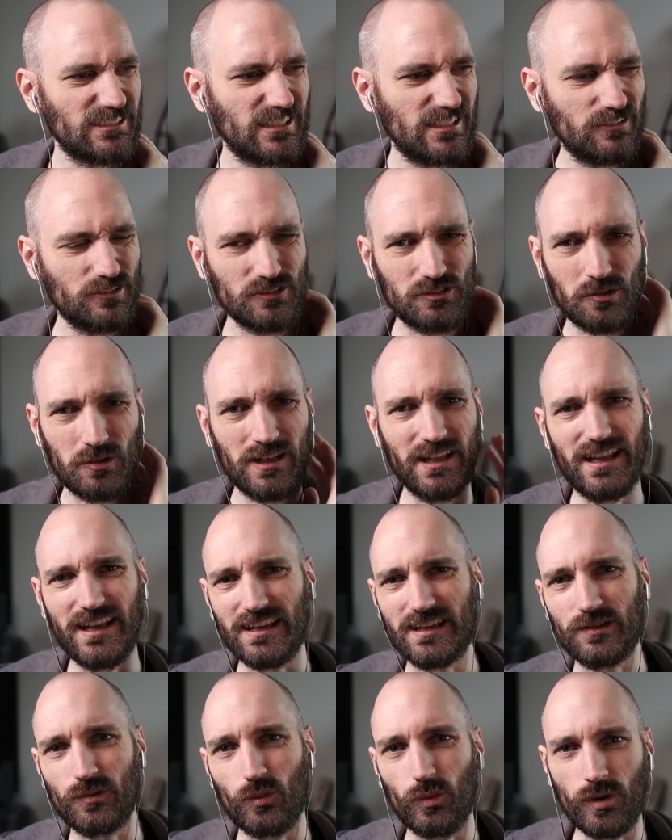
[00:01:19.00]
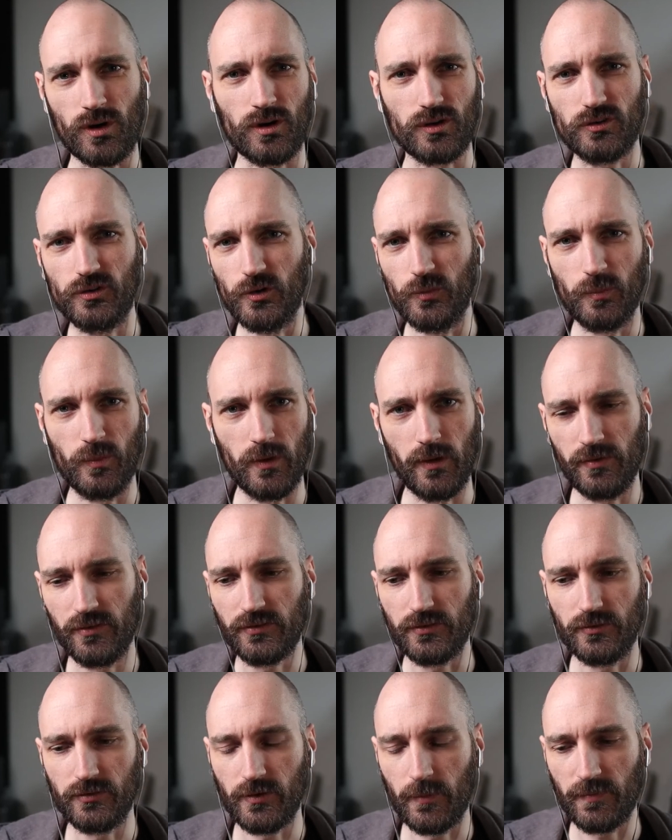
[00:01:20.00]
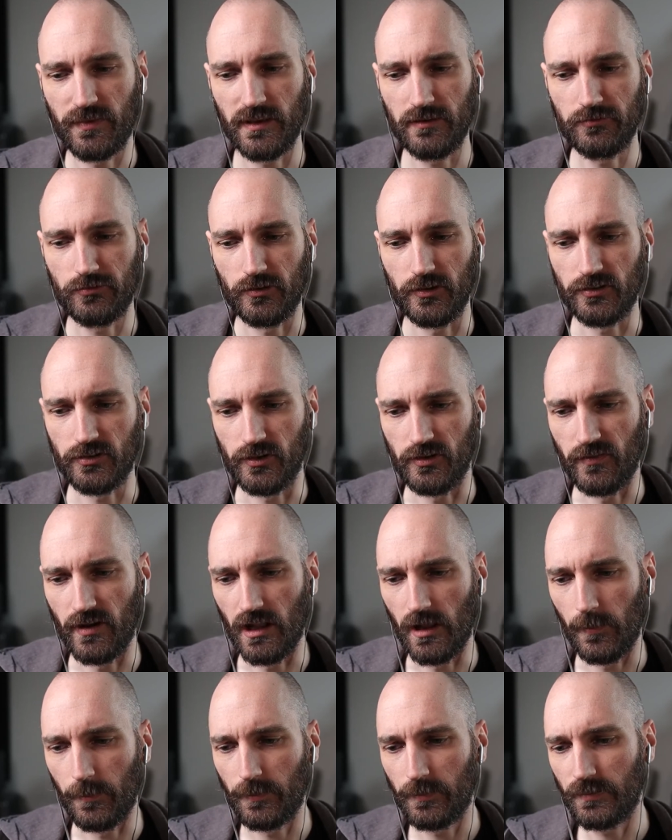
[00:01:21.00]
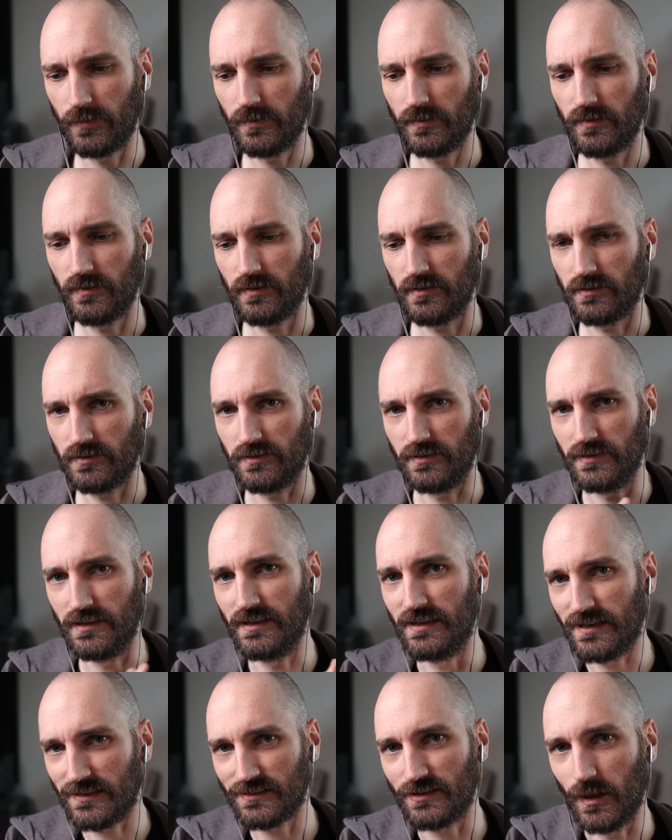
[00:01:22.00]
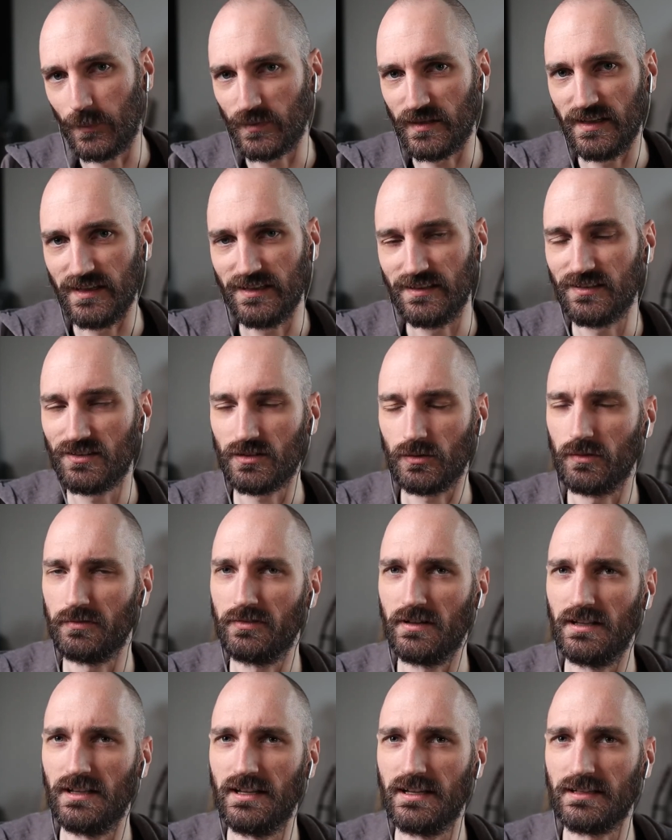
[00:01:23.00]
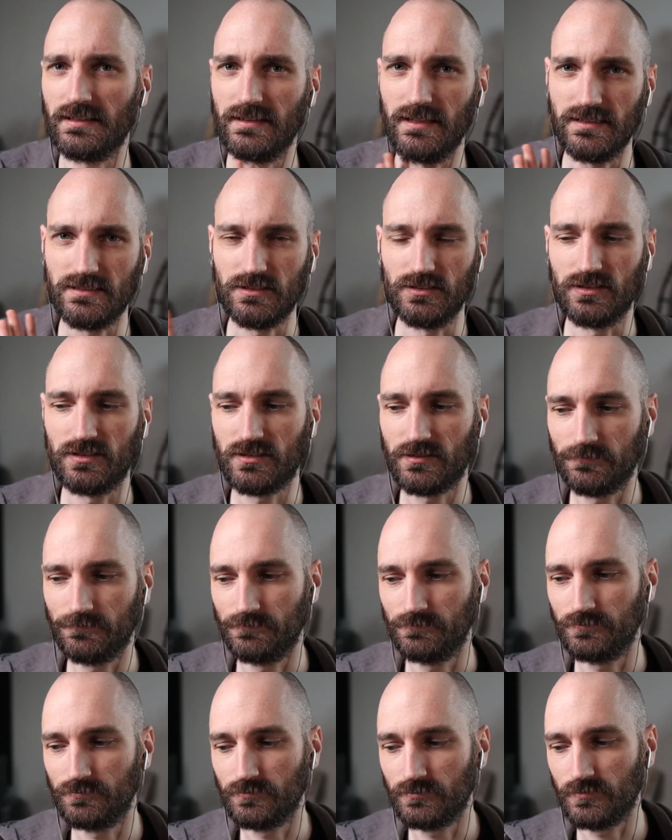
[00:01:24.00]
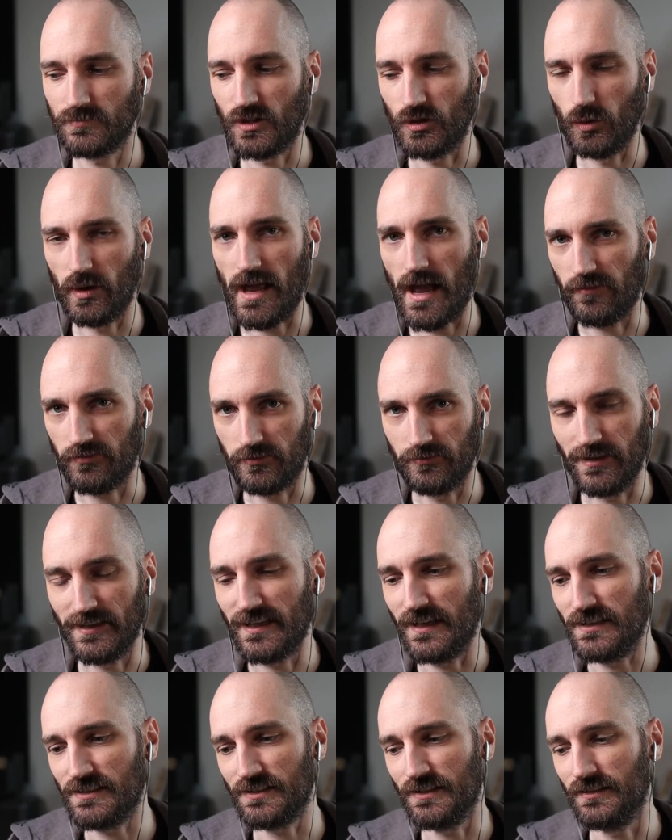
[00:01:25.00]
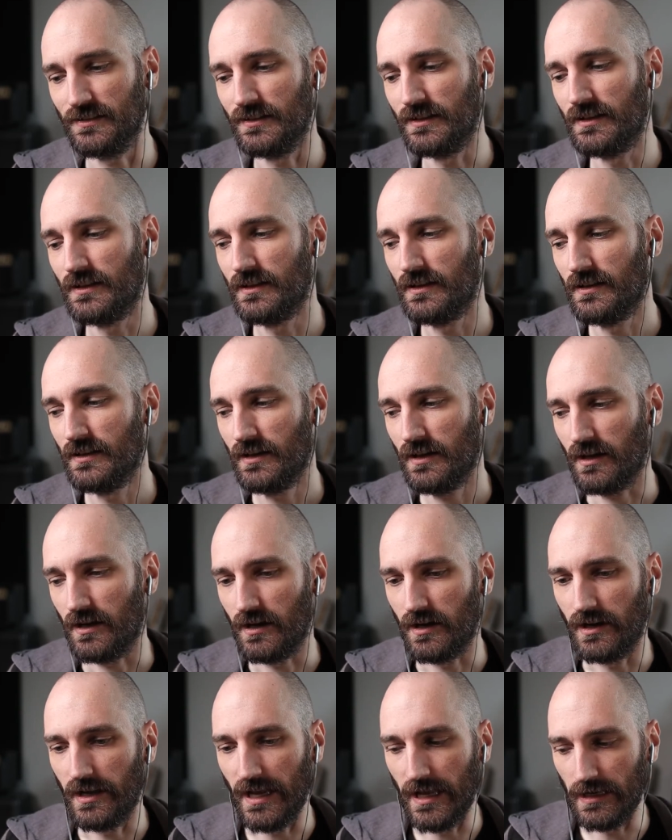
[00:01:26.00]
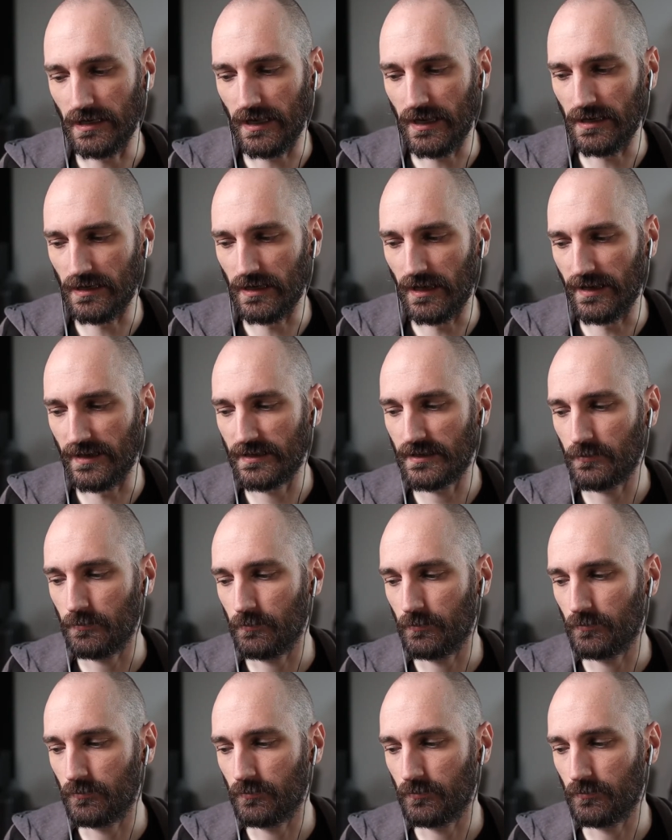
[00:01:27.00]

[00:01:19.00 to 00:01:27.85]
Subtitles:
it was only like 1 or 2 months or something for us to develop the next update. So we felt like, let's just do it after vacation, and like